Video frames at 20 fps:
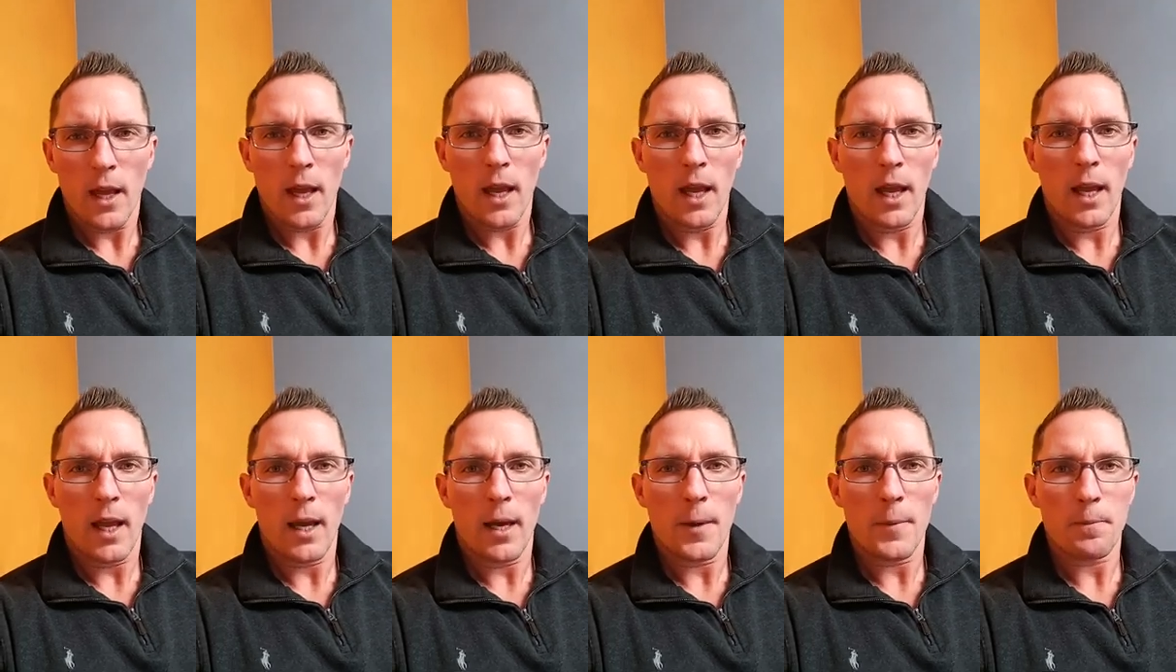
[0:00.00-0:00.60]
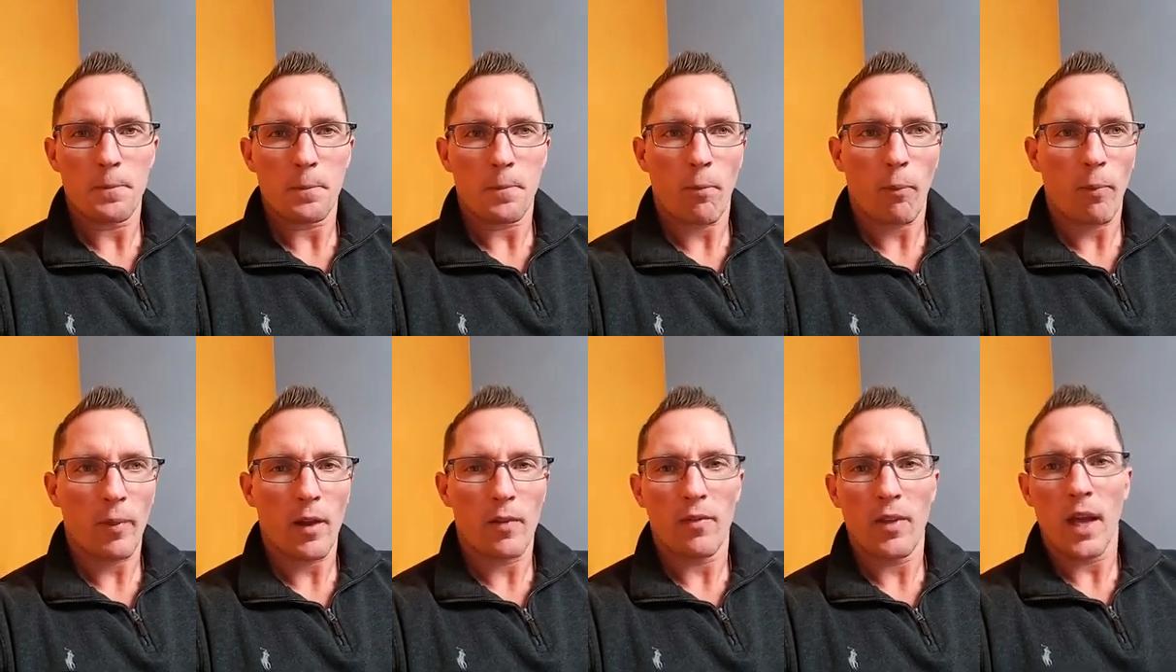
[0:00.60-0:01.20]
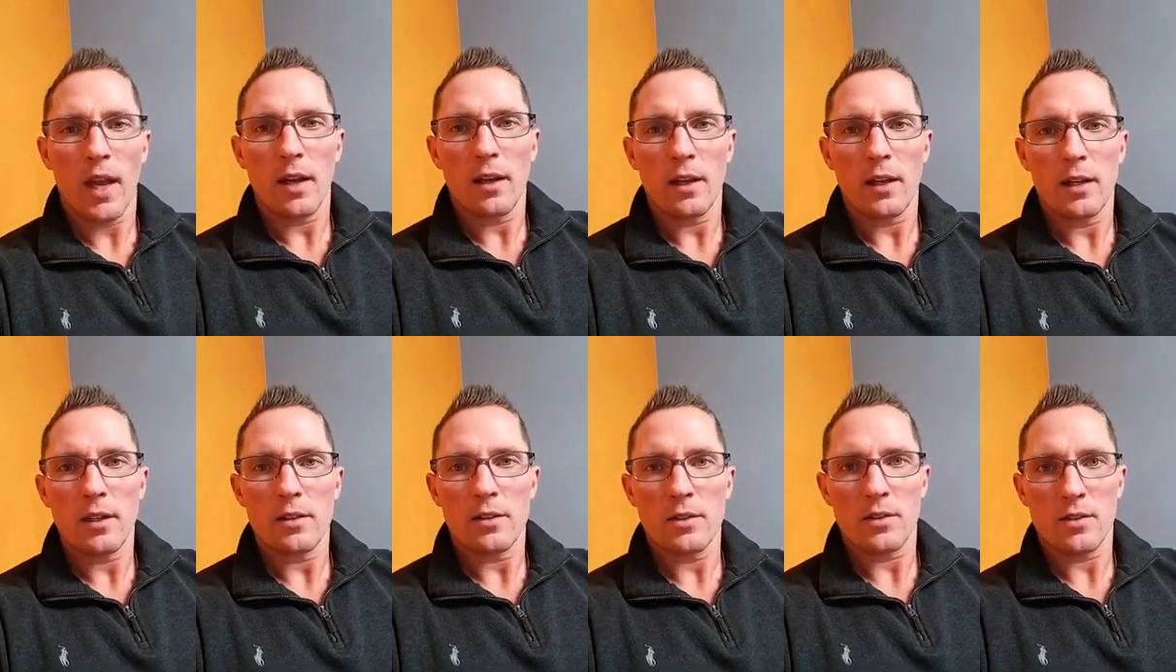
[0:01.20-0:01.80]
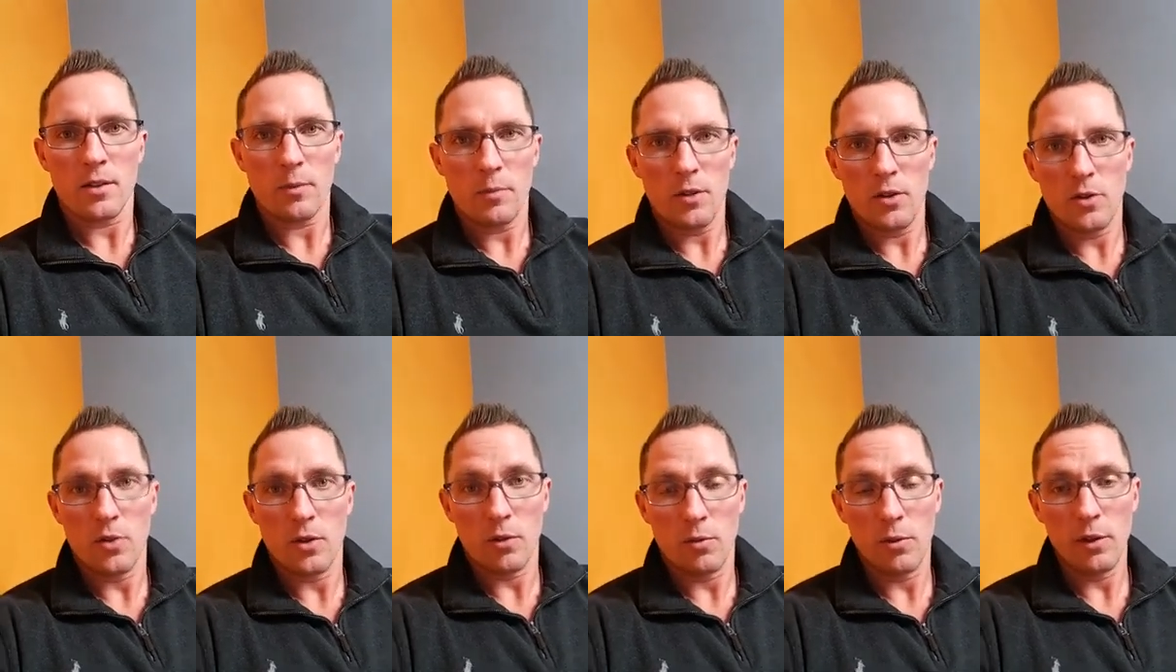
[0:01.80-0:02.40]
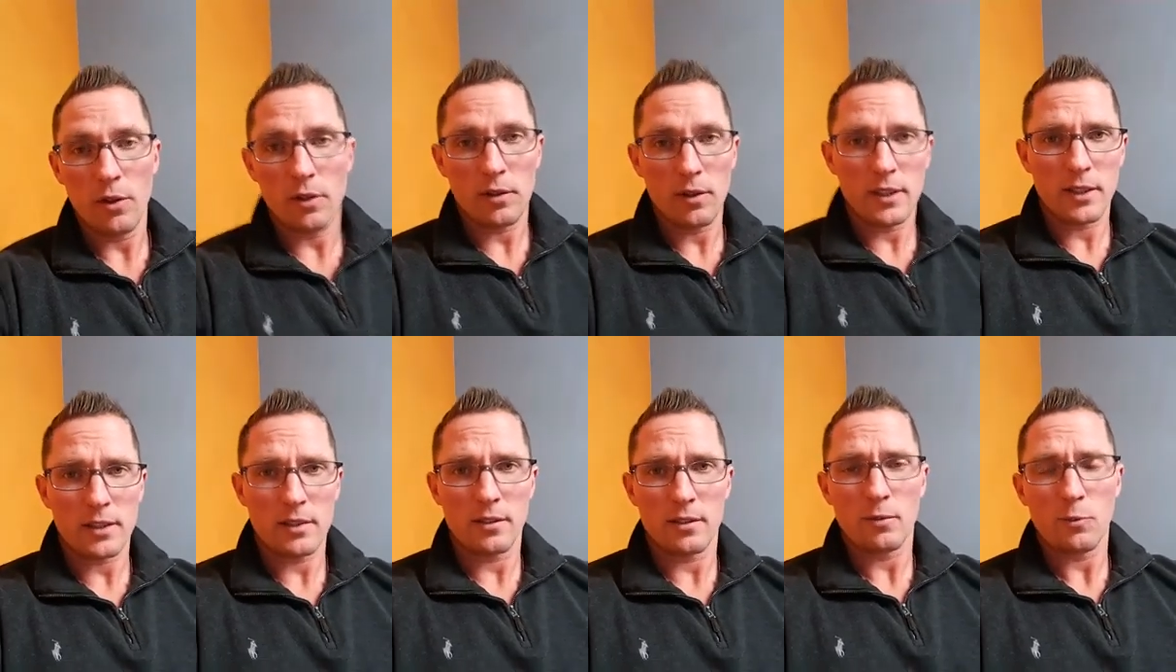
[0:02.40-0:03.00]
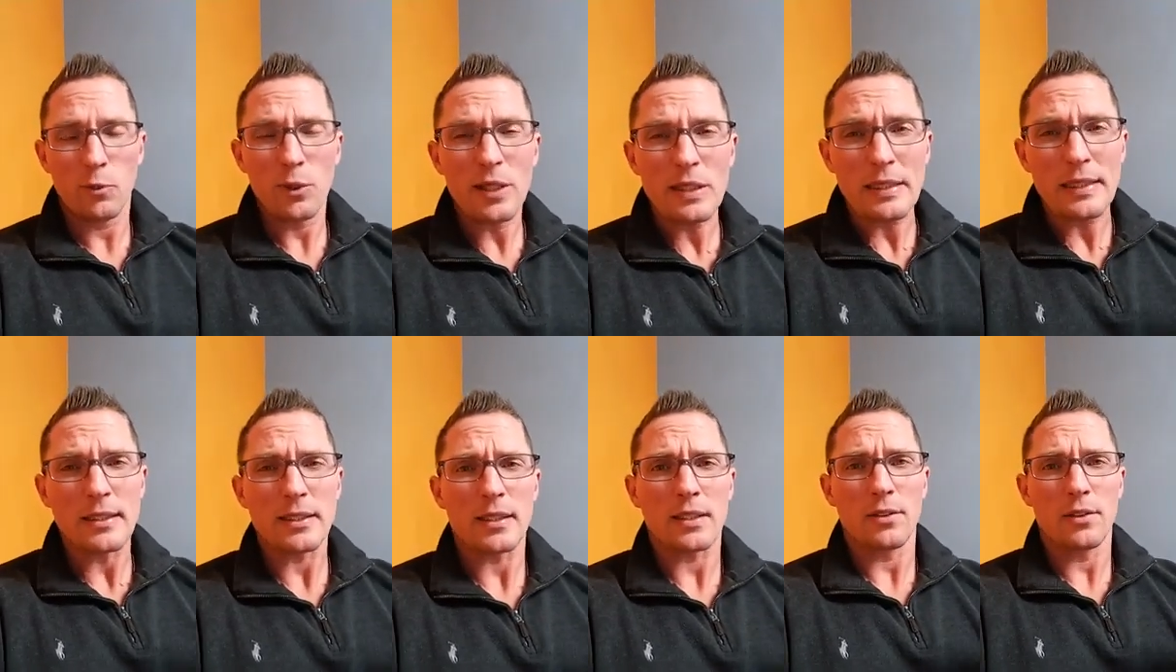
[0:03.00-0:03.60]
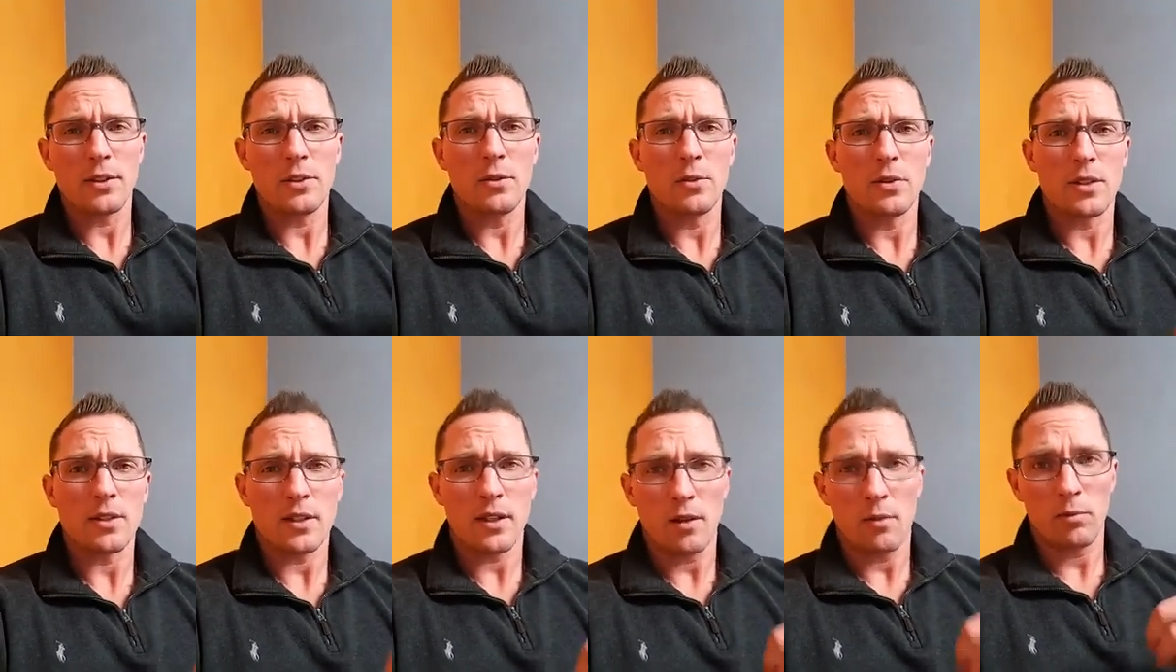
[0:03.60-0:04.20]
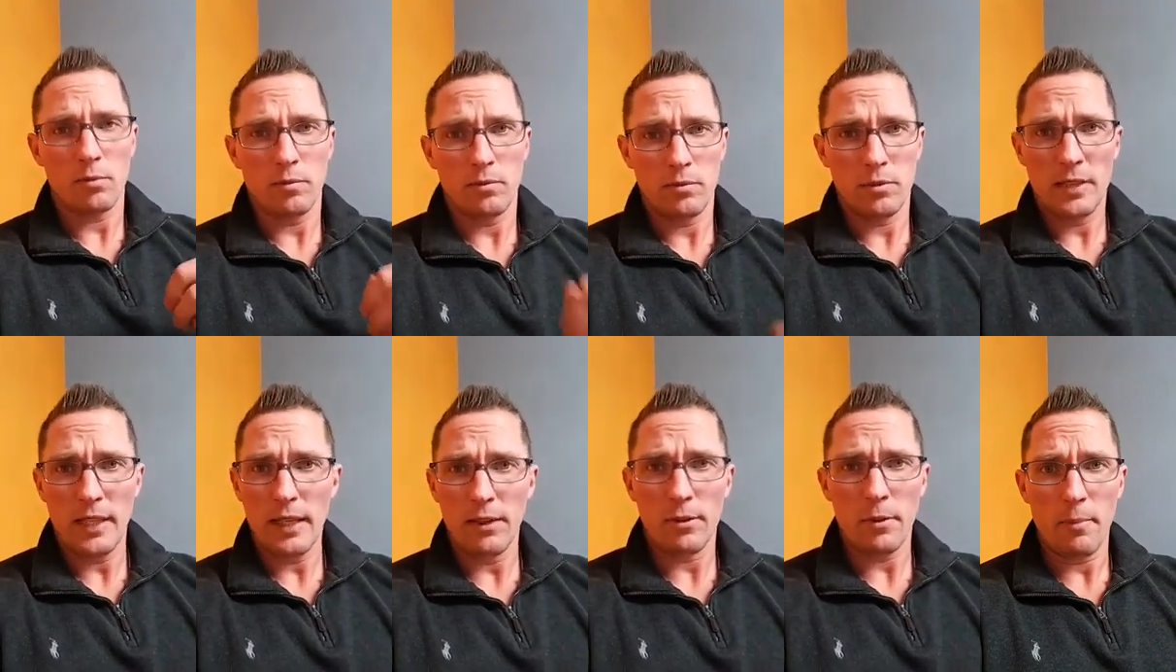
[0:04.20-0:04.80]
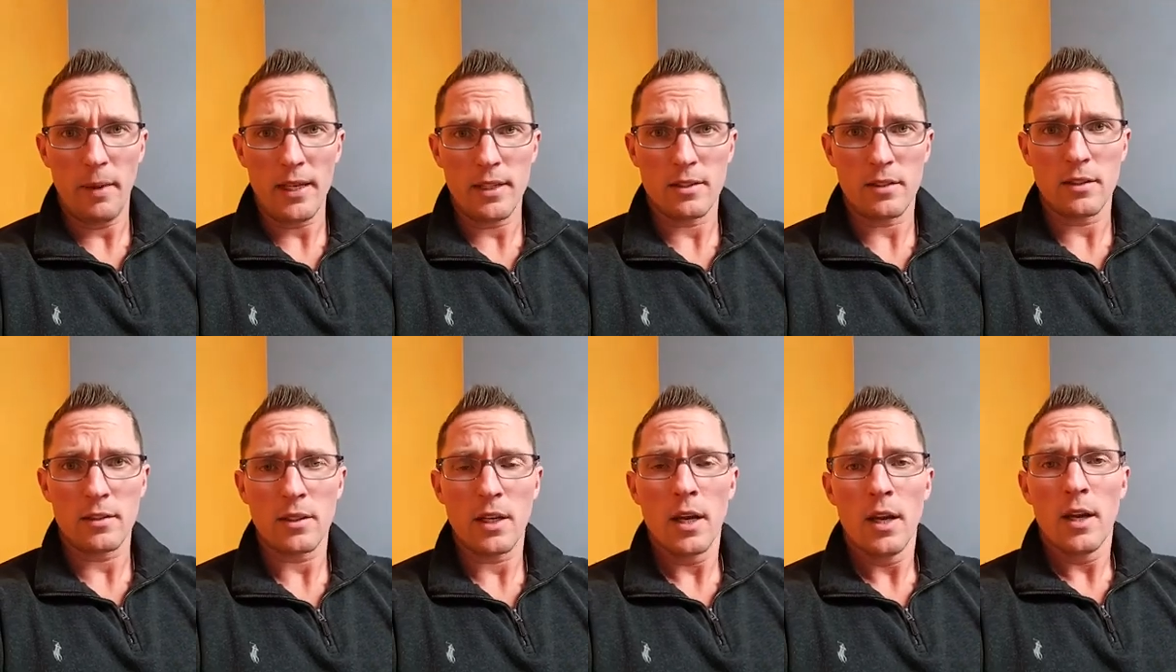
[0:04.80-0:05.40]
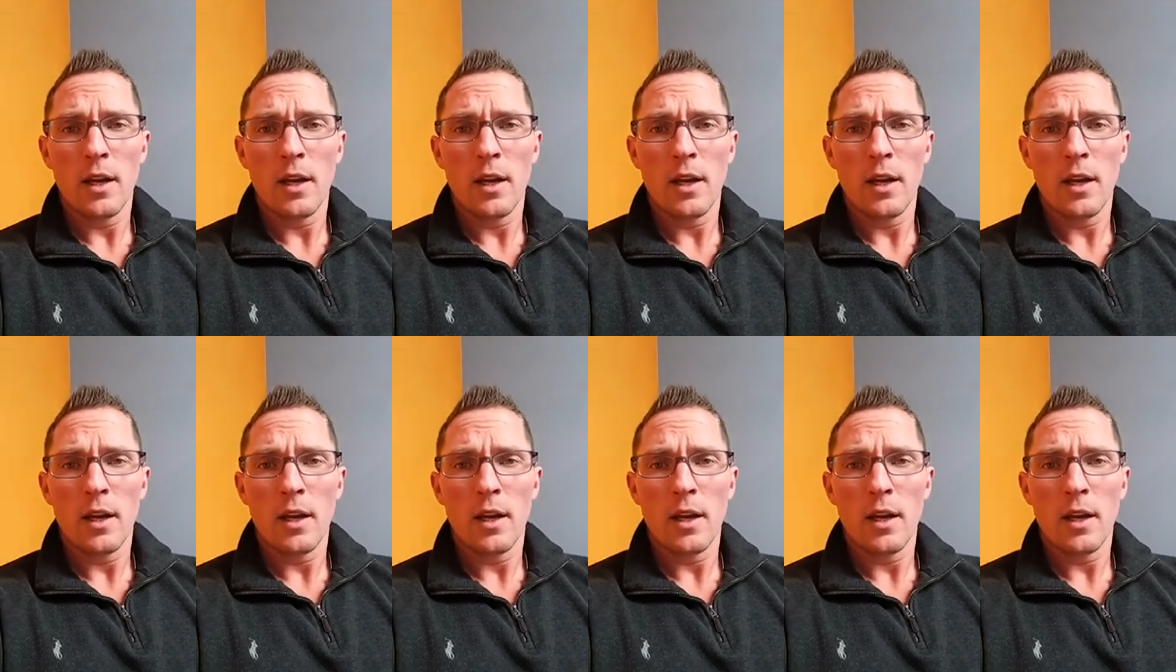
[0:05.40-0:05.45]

And that is, you could realistically do this on a daily basis,